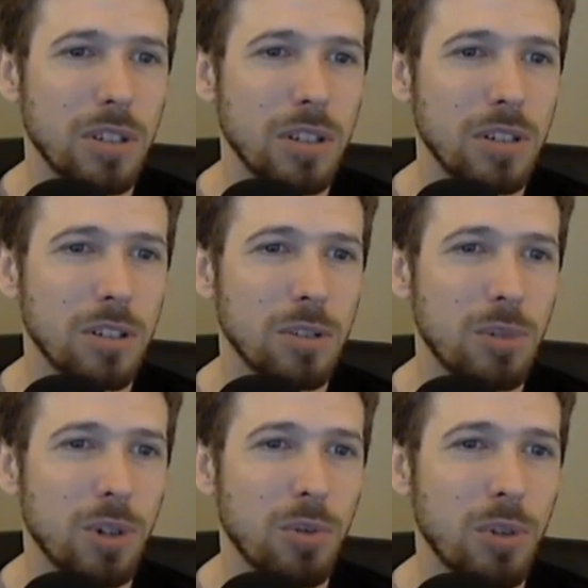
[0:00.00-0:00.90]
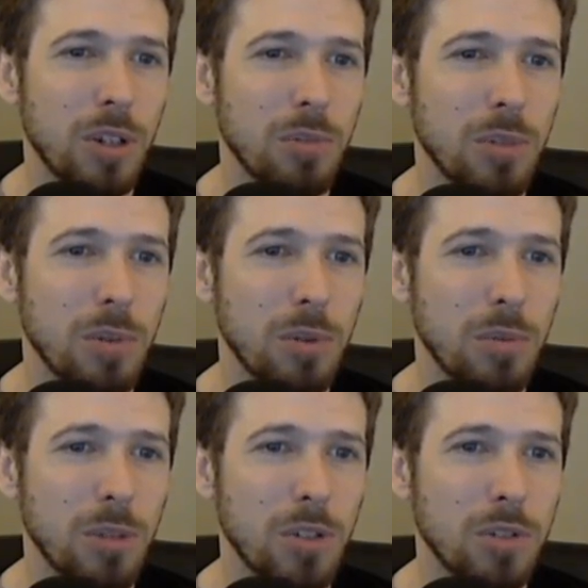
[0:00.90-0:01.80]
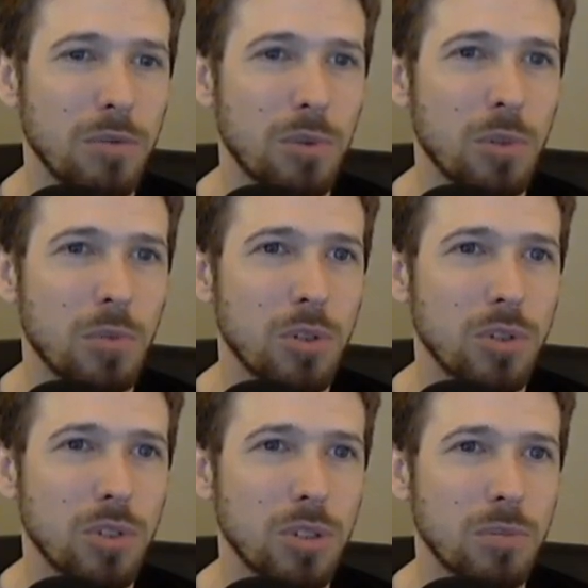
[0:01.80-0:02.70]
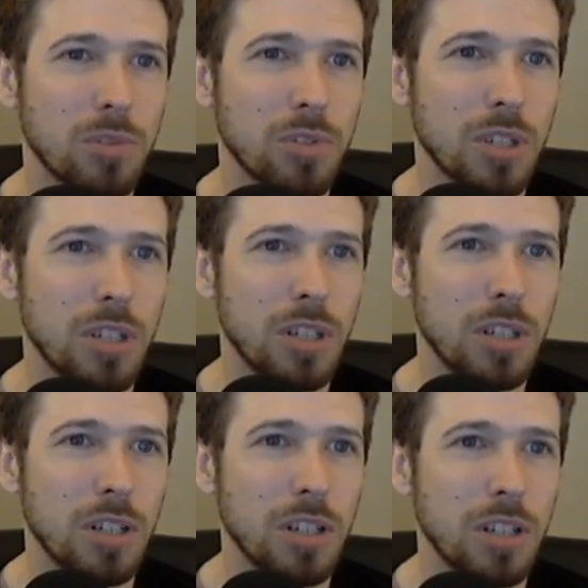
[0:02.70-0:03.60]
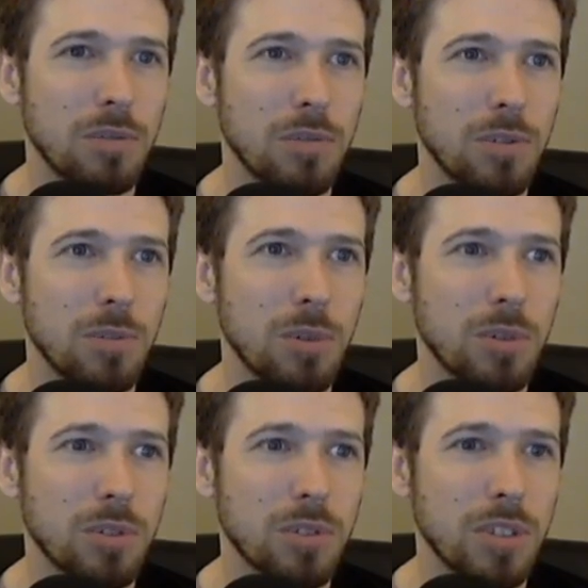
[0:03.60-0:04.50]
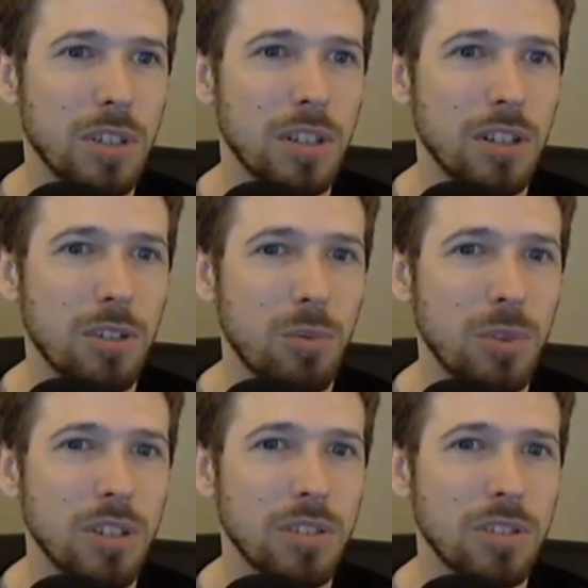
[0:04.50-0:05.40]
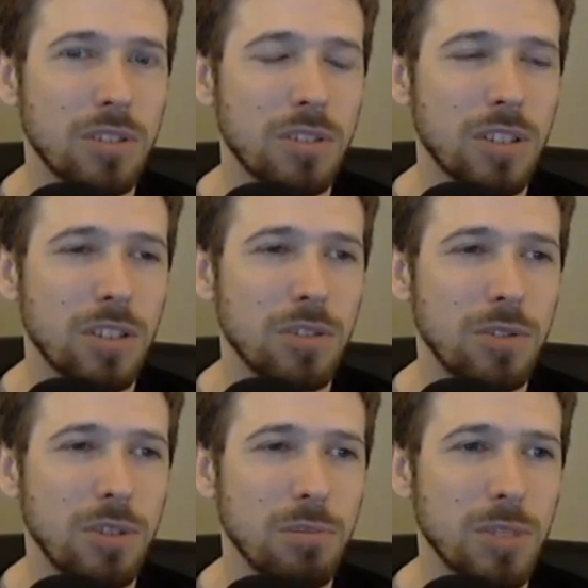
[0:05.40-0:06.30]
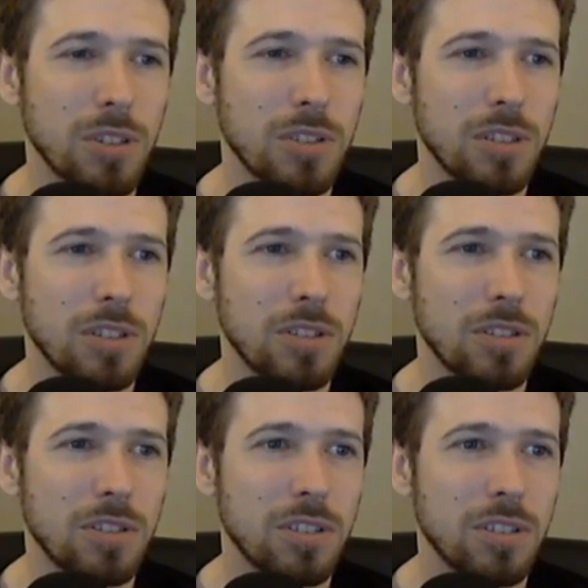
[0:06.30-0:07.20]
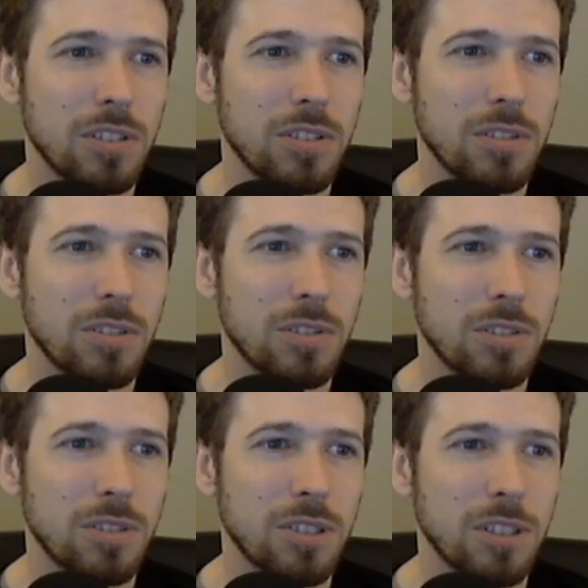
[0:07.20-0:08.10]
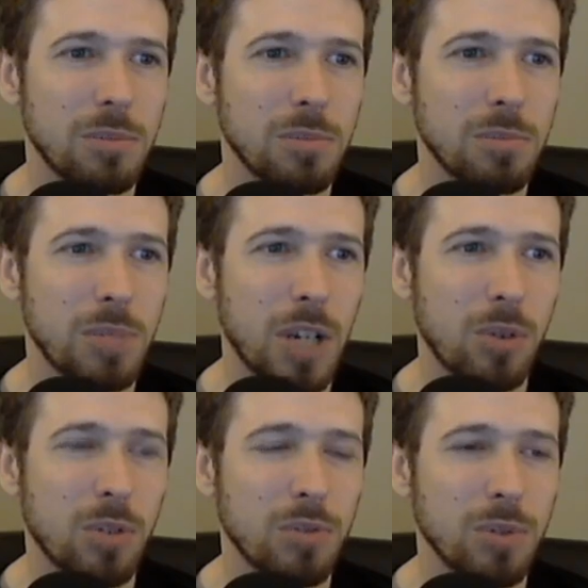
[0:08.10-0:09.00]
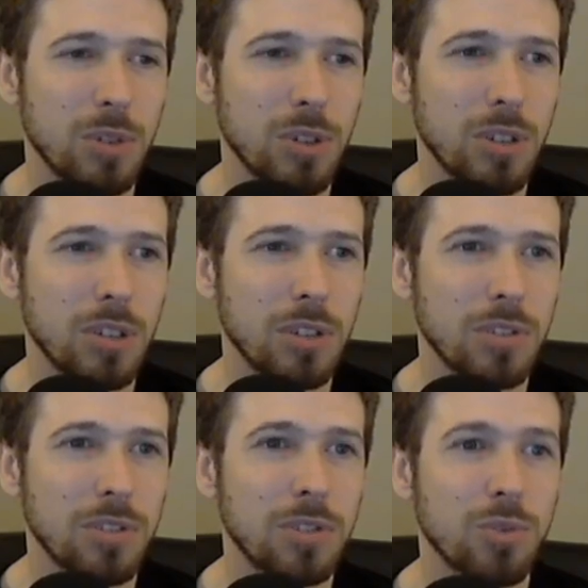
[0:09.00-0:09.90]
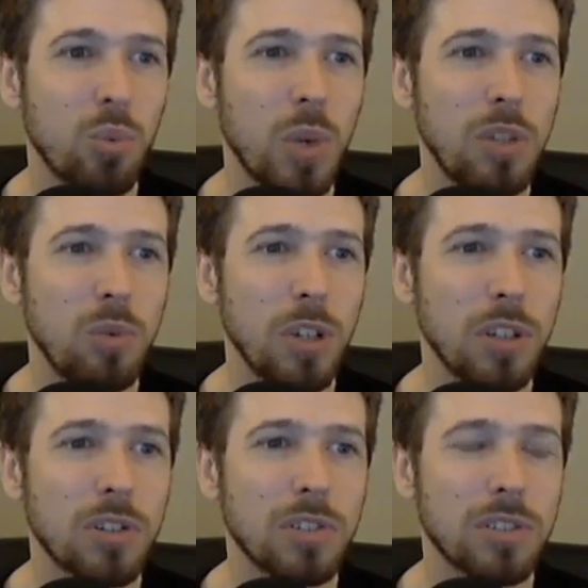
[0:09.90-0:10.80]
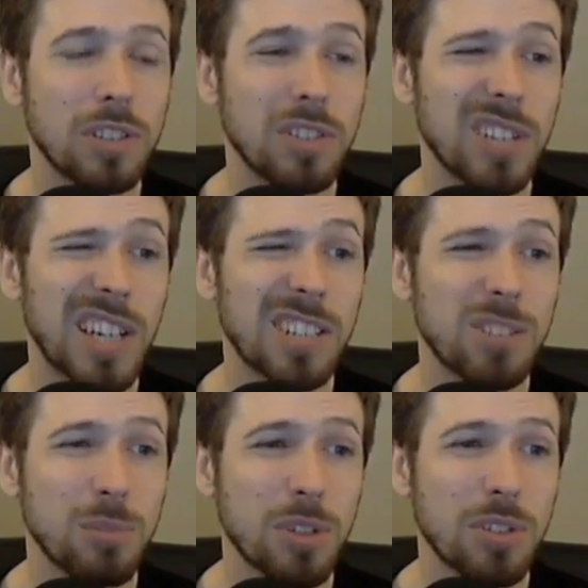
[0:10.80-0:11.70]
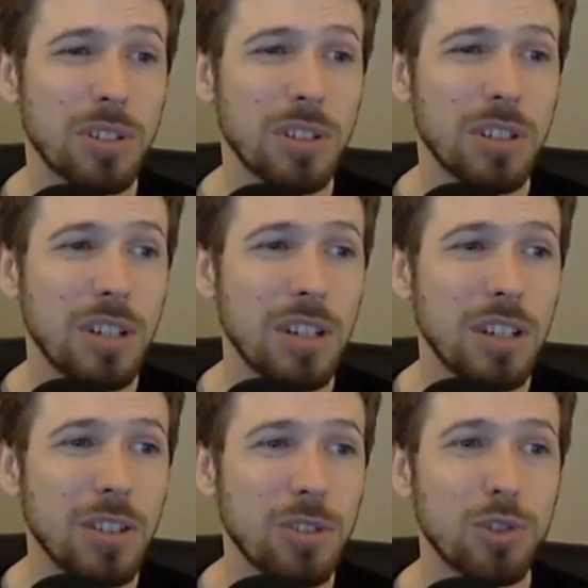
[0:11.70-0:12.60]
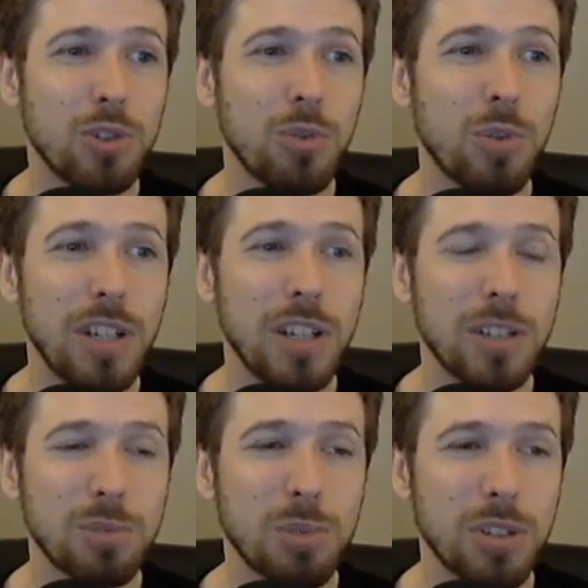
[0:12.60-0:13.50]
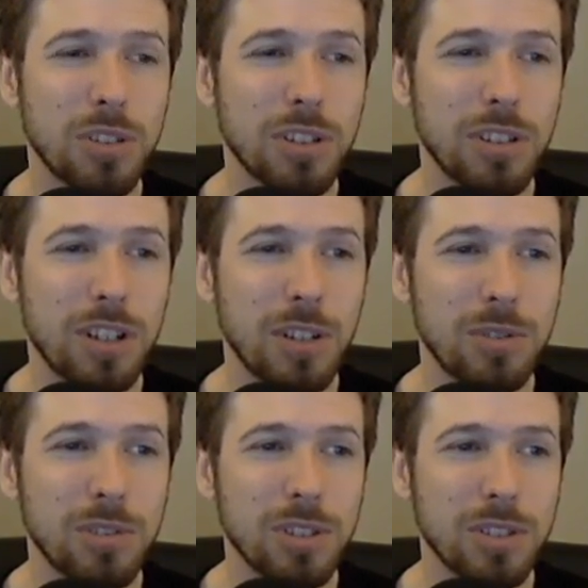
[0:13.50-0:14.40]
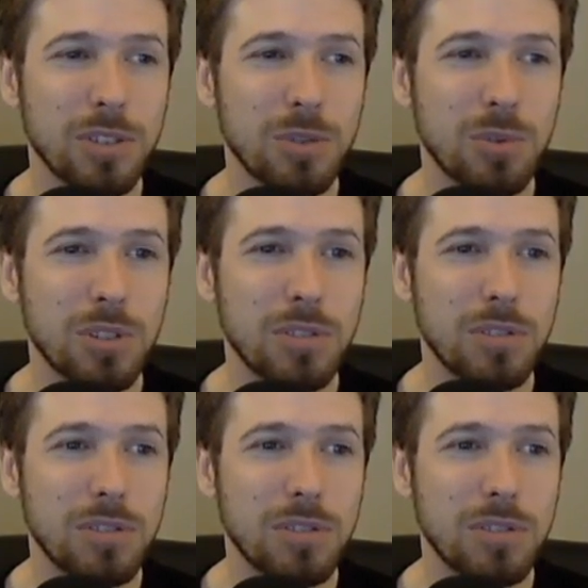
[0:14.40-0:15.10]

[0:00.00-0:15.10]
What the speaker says: Death mark a random enemy when matching 4 or more gems. Gain 50 bonus. What? This is actually a mythic? This doesn't seem powerful at all. This is way weaker than the last mythic. There's no way I'd spend $10 on this one.